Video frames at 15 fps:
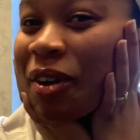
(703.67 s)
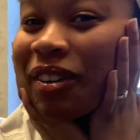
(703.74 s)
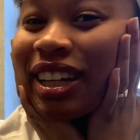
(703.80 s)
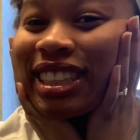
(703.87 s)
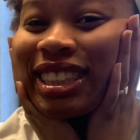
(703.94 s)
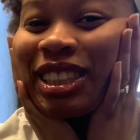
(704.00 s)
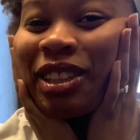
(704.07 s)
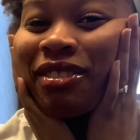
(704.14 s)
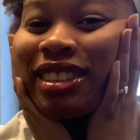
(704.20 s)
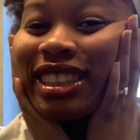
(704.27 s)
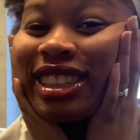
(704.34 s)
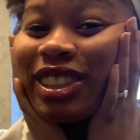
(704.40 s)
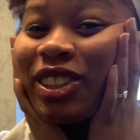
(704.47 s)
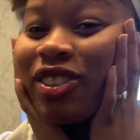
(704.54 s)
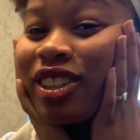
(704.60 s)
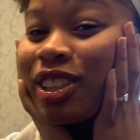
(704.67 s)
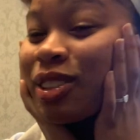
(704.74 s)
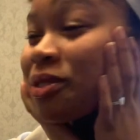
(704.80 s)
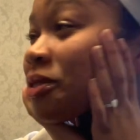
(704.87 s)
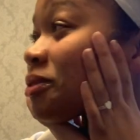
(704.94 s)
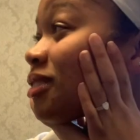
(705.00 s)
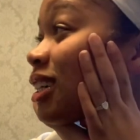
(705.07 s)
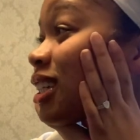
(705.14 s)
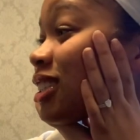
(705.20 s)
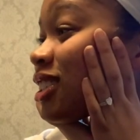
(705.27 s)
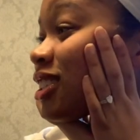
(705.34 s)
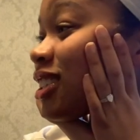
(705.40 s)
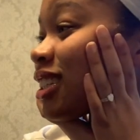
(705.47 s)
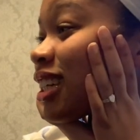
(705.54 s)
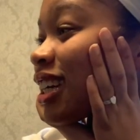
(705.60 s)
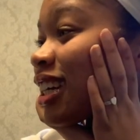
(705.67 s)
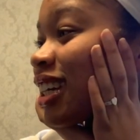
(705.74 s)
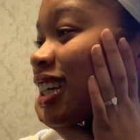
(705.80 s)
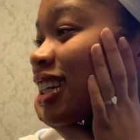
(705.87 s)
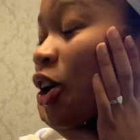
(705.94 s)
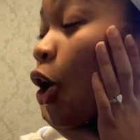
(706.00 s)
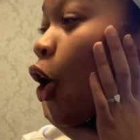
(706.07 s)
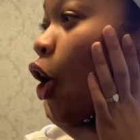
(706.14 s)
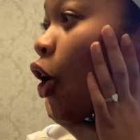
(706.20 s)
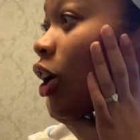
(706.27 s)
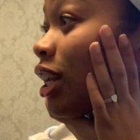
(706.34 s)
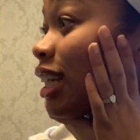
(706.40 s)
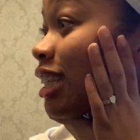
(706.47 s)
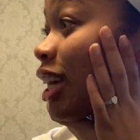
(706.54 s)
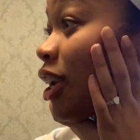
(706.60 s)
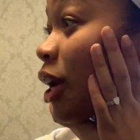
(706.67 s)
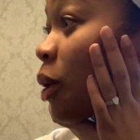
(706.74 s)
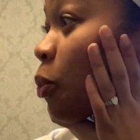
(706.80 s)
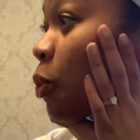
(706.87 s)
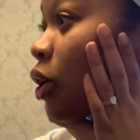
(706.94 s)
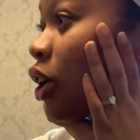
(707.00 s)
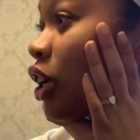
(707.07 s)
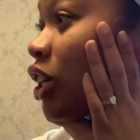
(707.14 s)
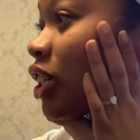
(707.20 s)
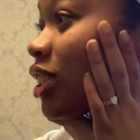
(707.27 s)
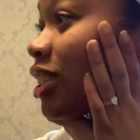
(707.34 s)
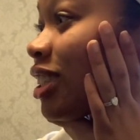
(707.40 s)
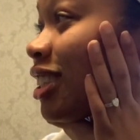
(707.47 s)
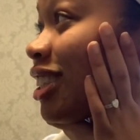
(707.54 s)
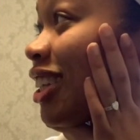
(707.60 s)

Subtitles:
My stomach still hurts from yesterday. Oh, that's how that works.